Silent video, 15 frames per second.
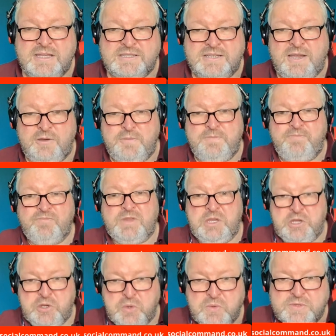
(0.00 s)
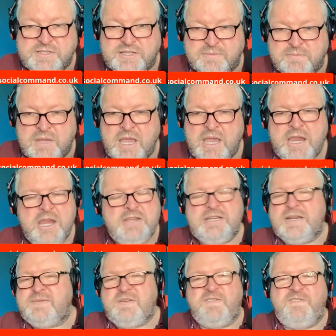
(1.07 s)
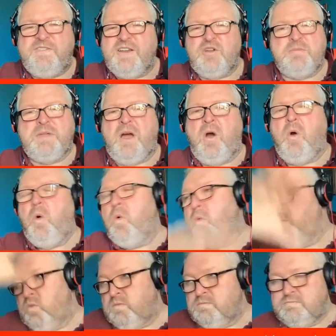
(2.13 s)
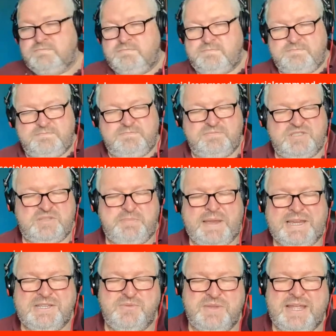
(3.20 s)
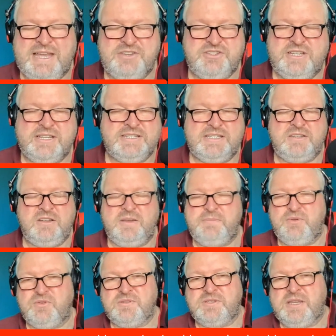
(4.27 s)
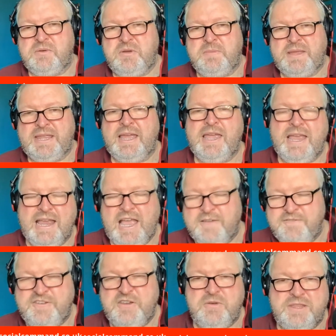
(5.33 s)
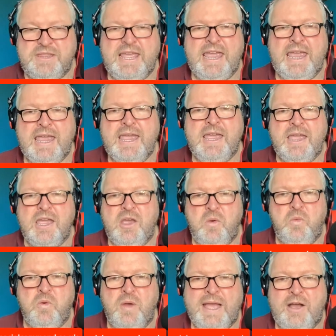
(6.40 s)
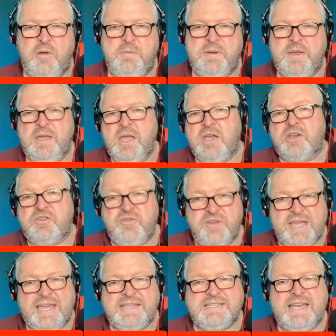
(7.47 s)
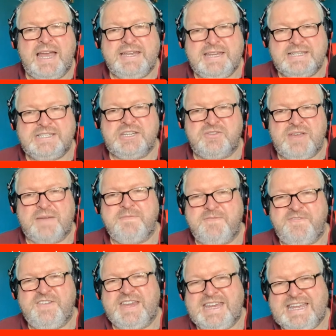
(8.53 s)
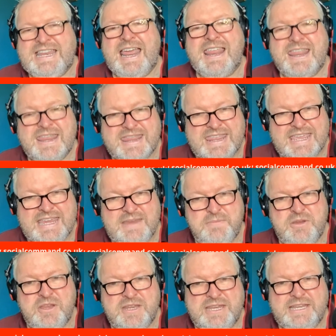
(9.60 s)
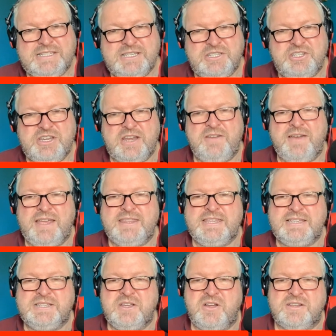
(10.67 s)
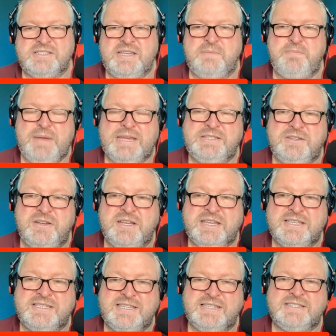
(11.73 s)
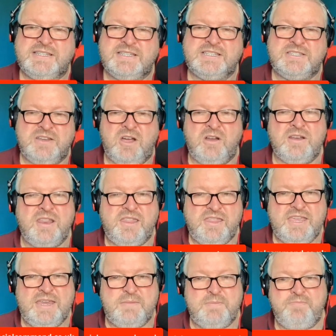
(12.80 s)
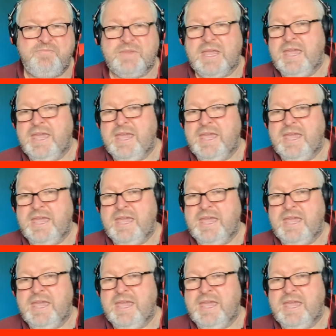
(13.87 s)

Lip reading: So use them. You don't have to fill up the whole space with hashtags. It's not important. Don't worry about that. A few in there will help. Create an Instagram feed theme. You need to generate this content based on a consistent style and theme.